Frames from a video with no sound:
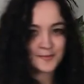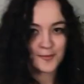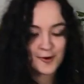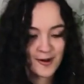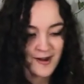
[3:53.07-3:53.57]

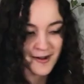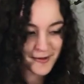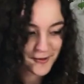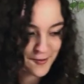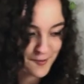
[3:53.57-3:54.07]
More hot
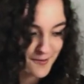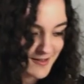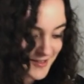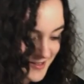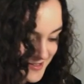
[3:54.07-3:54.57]
glue!
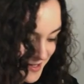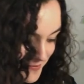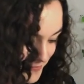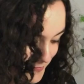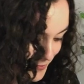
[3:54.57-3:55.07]
It's
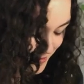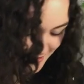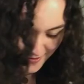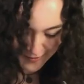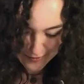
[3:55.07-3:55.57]
time for more
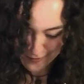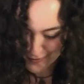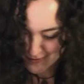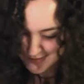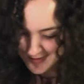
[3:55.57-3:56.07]
hot glue.
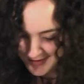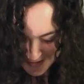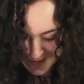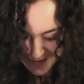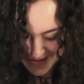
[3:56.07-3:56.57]

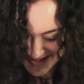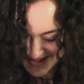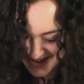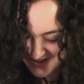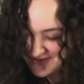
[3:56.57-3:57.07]
Oh, there's
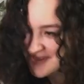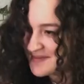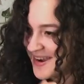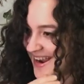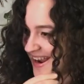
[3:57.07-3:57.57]
stuff in
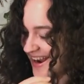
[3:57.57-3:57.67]
my